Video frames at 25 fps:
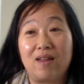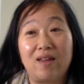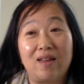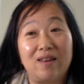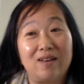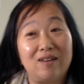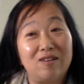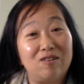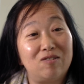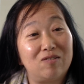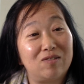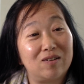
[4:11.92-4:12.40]

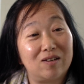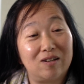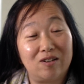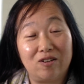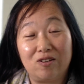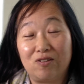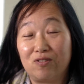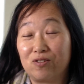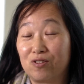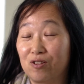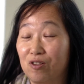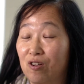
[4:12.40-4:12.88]
and you
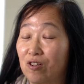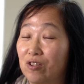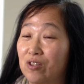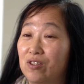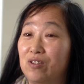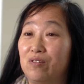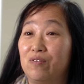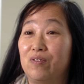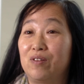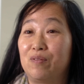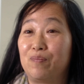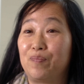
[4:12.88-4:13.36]
can use
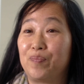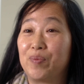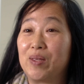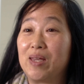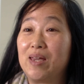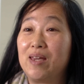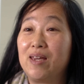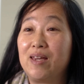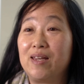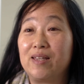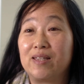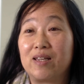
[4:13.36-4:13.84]
lots of them.
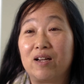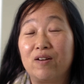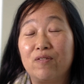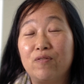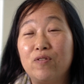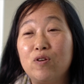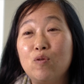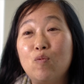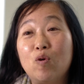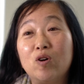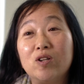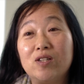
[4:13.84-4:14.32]
Now,
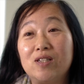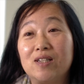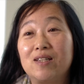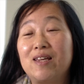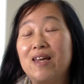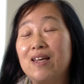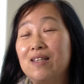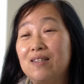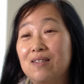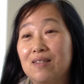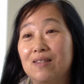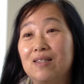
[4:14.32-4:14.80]
if you want to
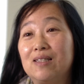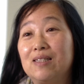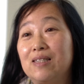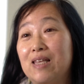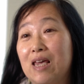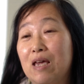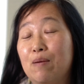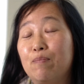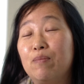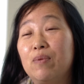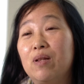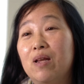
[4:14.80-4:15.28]
get to the
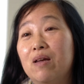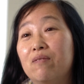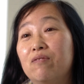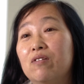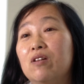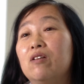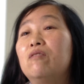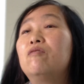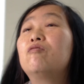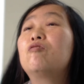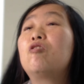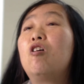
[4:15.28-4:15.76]
same
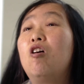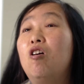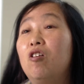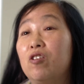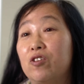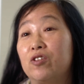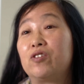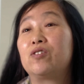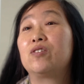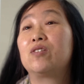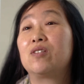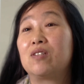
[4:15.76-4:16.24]
level of
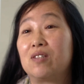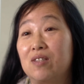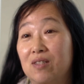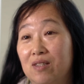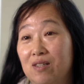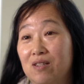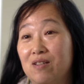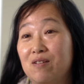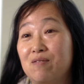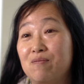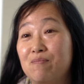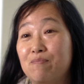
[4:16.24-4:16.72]

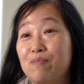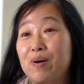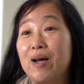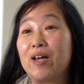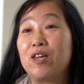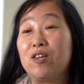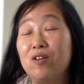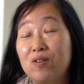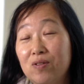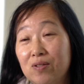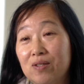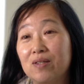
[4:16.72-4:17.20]
costs
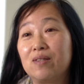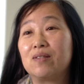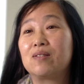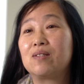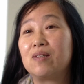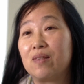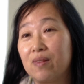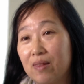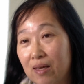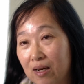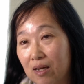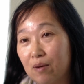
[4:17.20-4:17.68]
by using
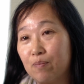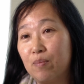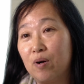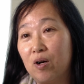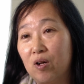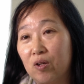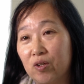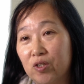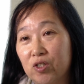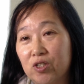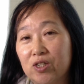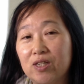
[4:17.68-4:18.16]
synthetic
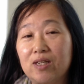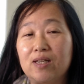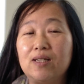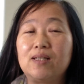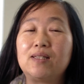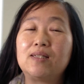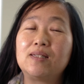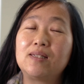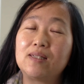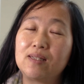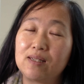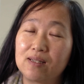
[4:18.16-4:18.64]
biology,
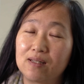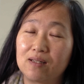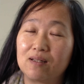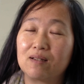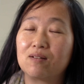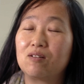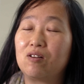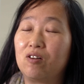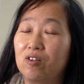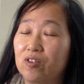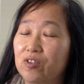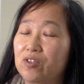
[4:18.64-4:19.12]
it
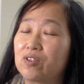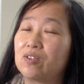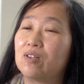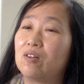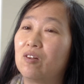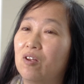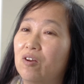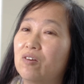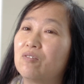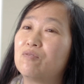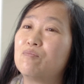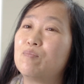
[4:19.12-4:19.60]
still costs a
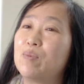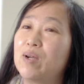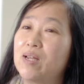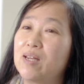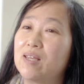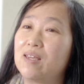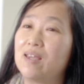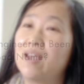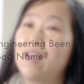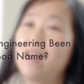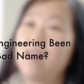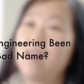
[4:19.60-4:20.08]
lot of money.